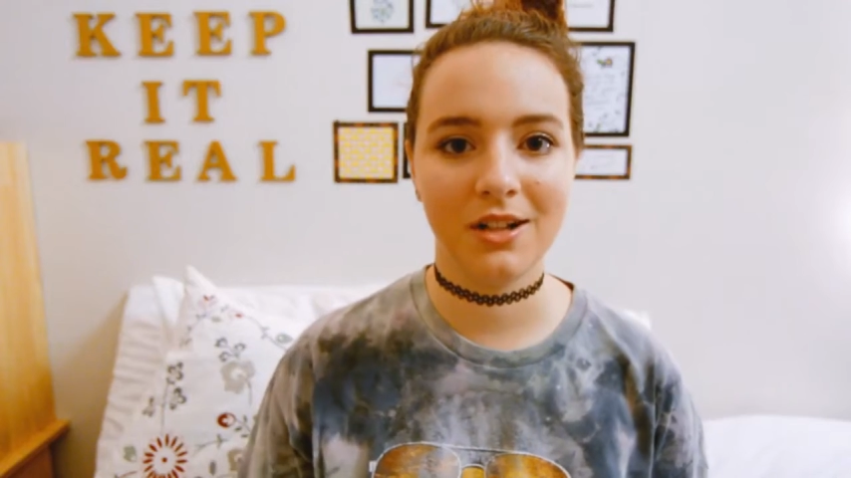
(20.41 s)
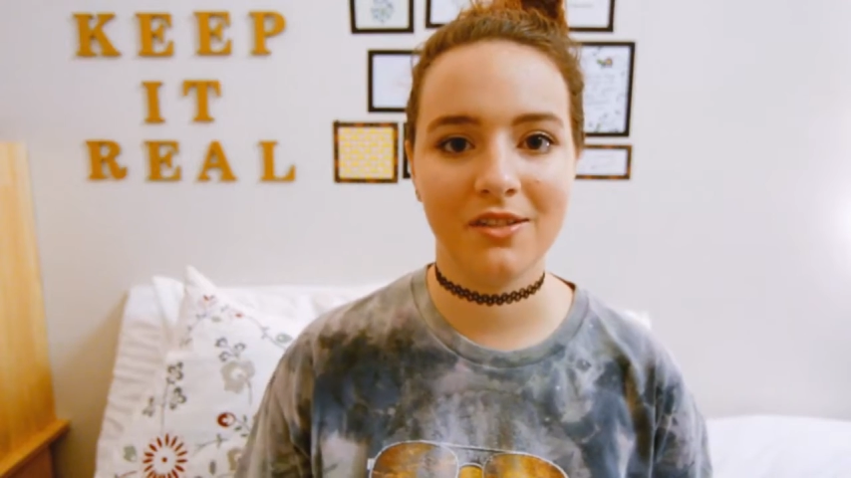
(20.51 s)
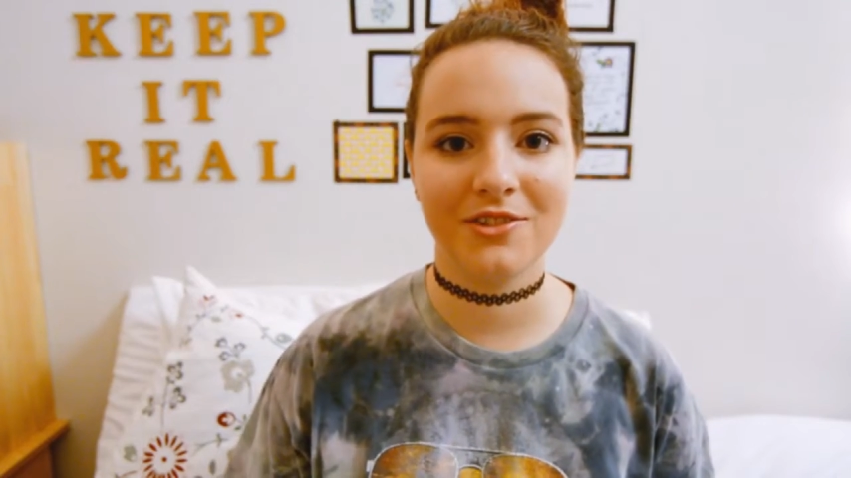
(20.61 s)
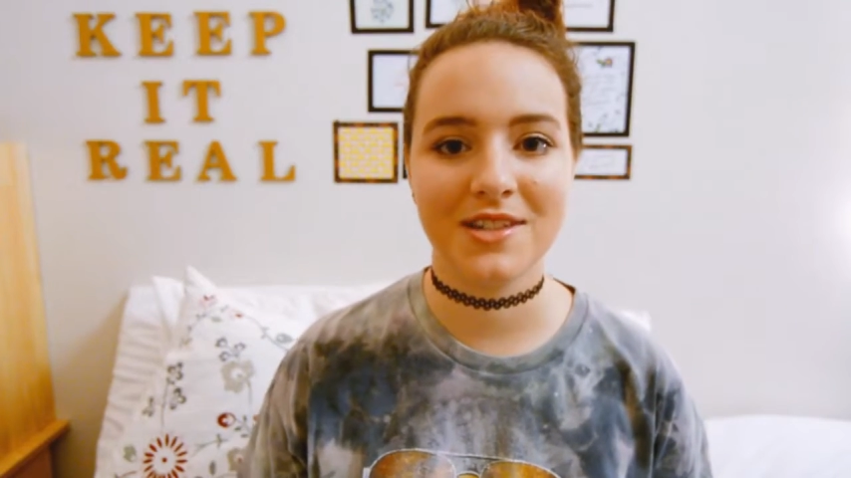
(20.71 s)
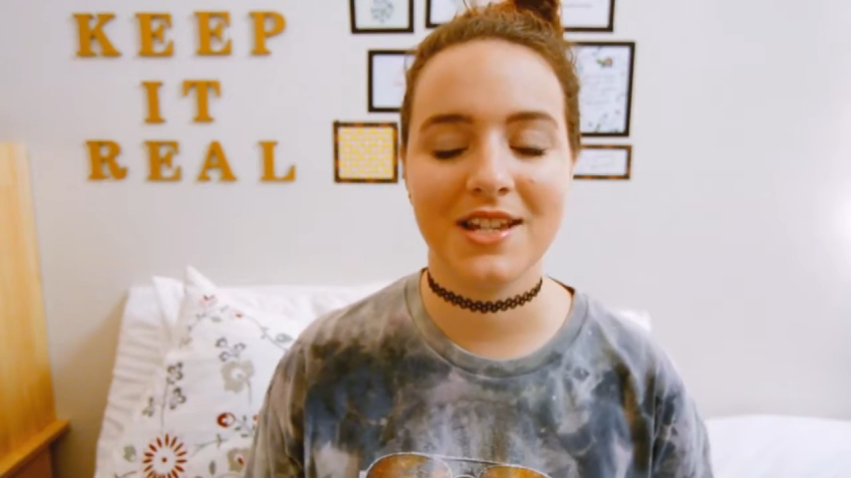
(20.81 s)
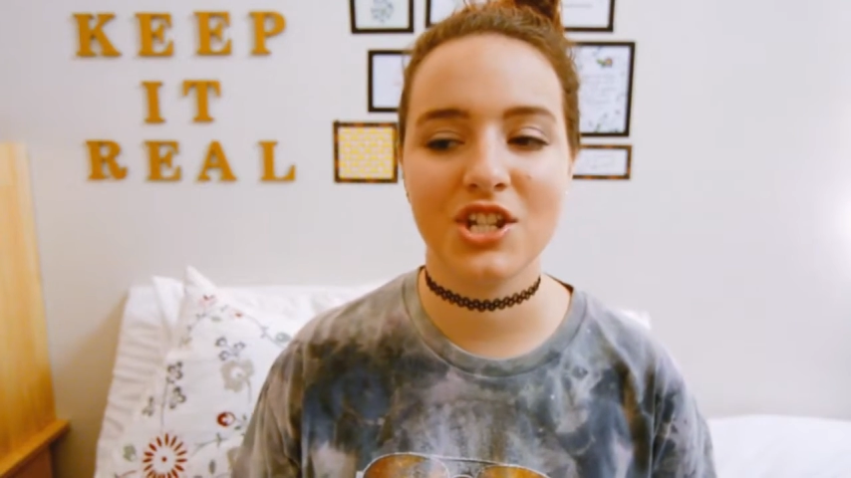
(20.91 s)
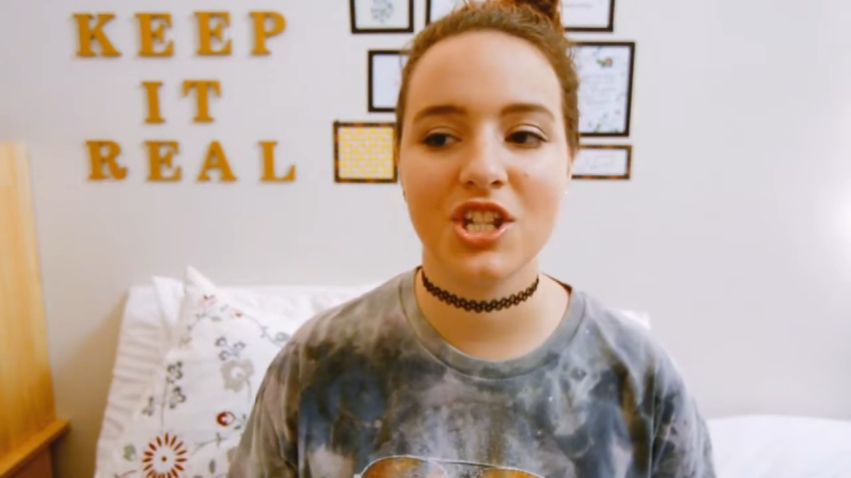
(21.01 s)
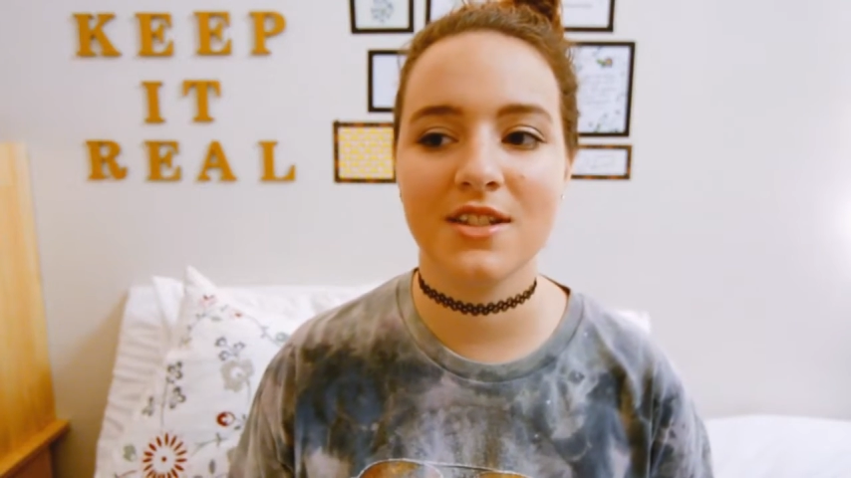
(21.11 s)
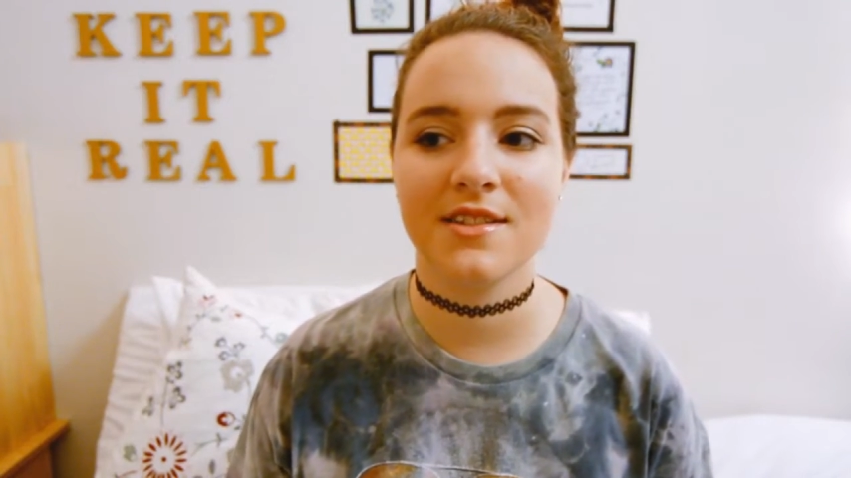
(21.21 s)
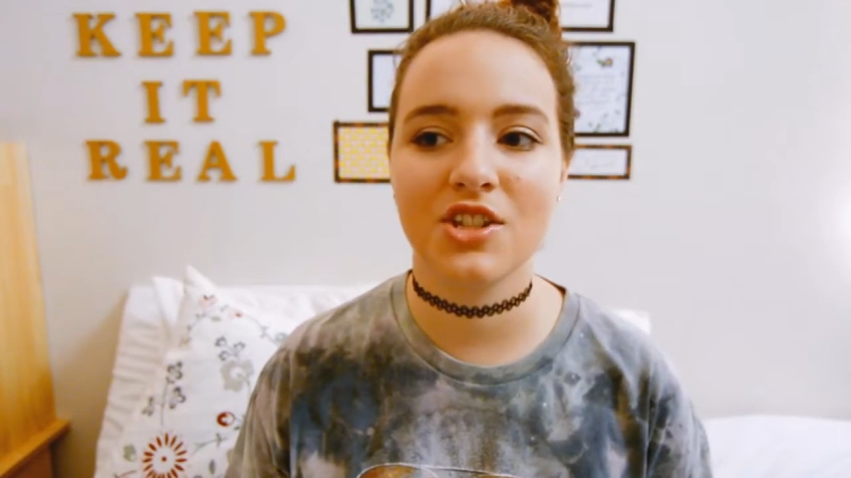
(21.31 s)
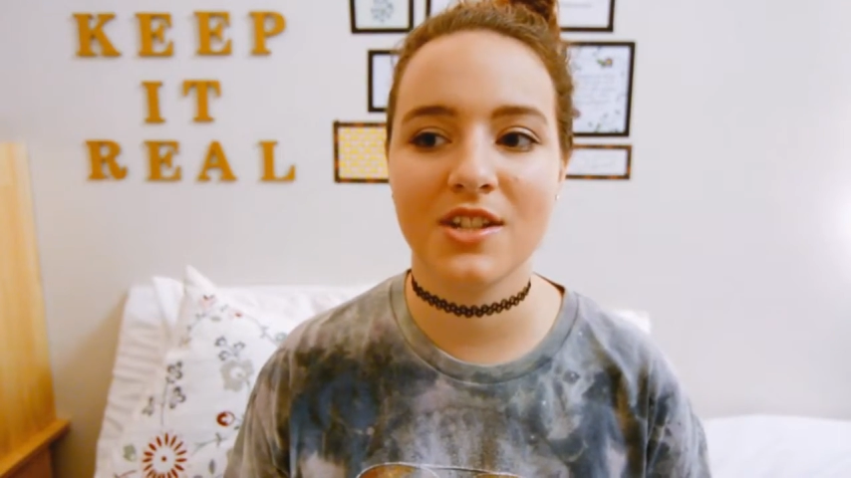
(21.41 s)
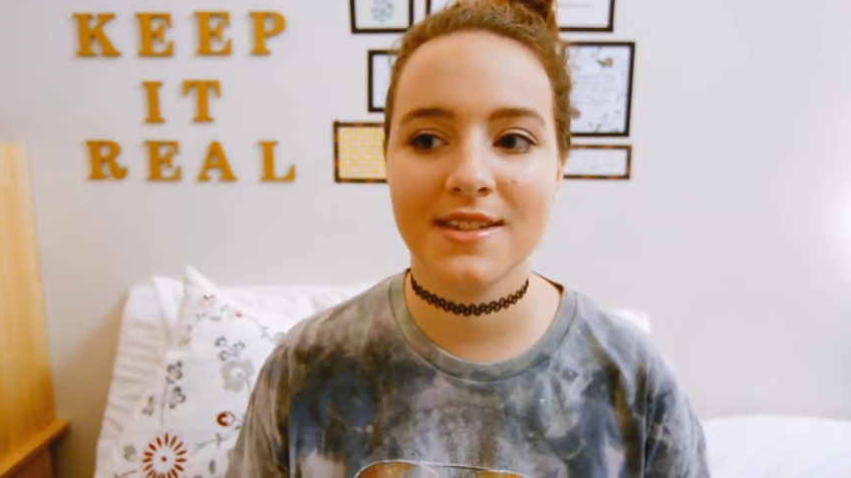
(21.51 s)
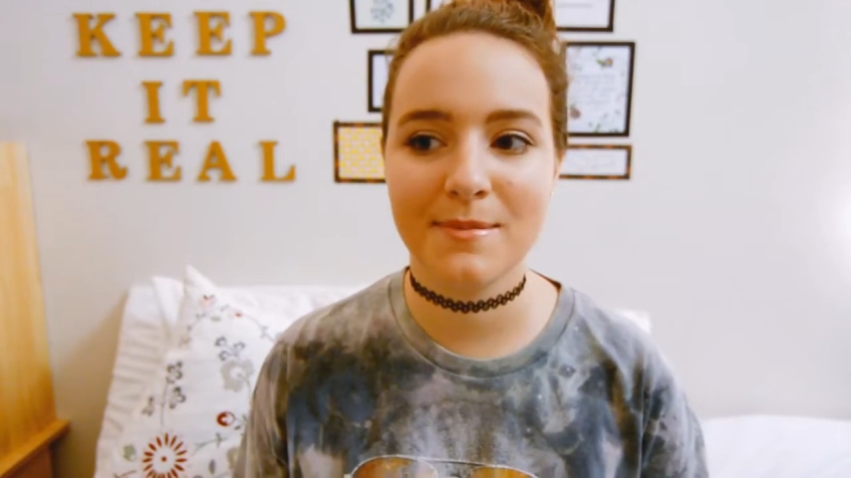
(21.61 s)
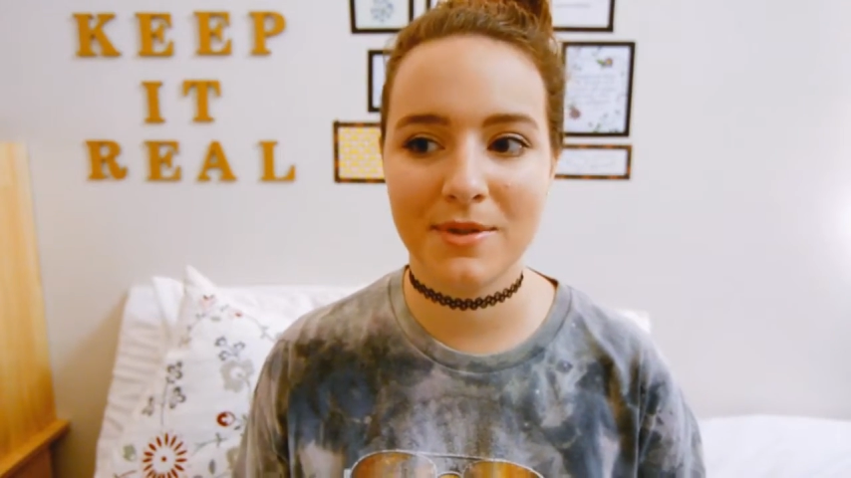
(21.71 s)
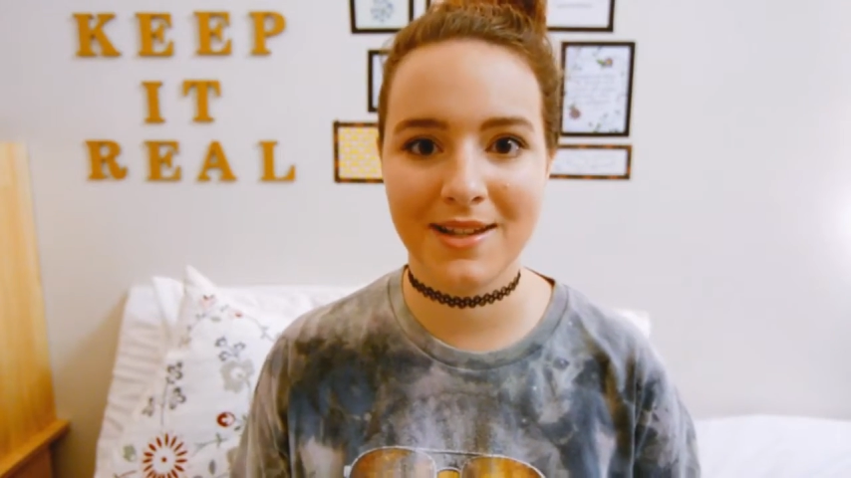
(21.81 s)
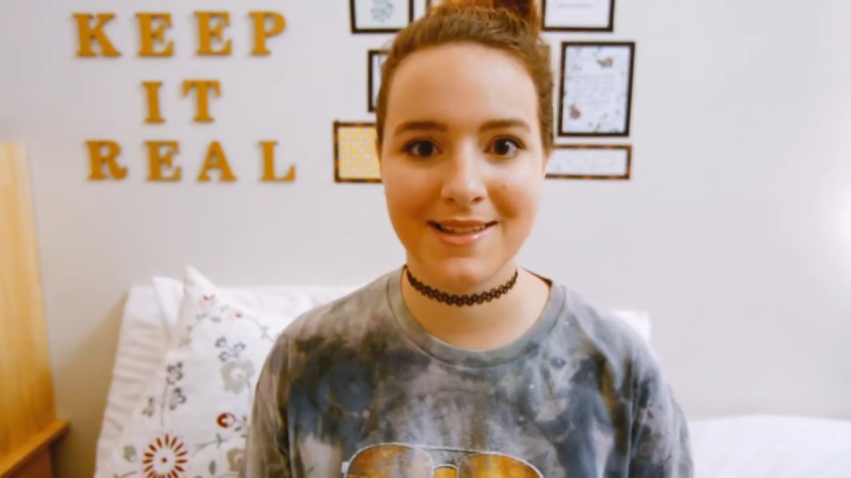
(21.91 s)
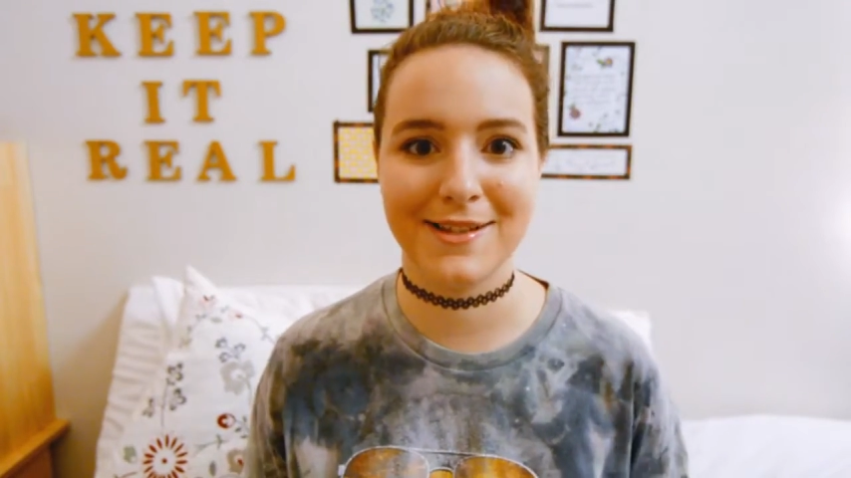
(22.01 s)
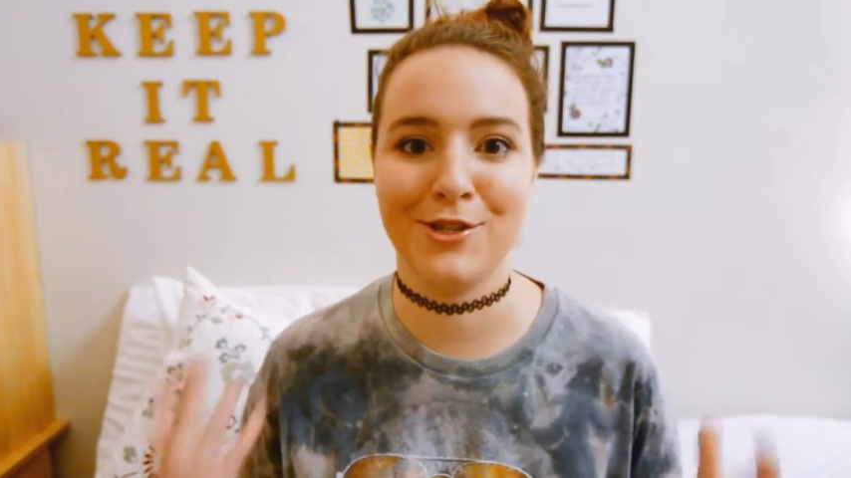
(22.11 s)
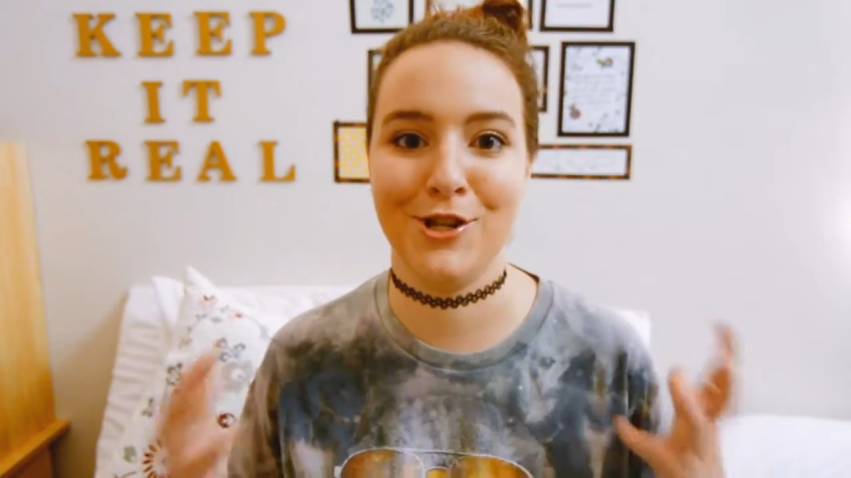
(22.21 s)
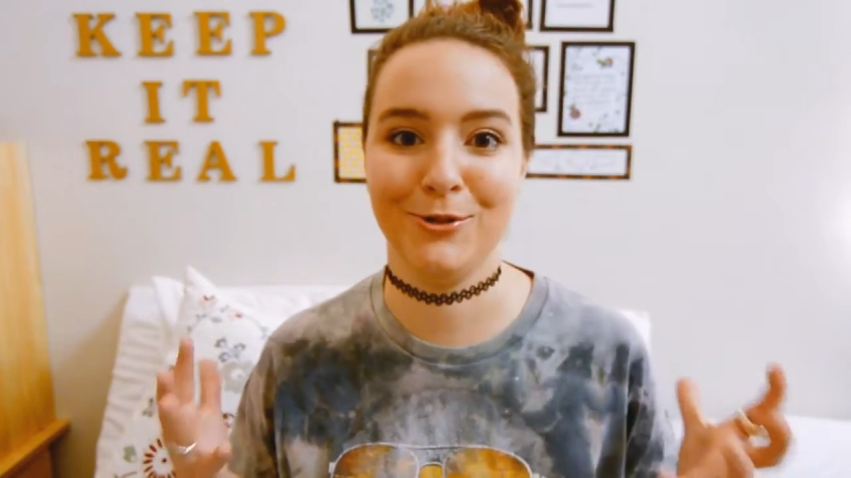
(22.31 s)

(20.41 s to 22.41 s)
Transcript: conversations just because it's so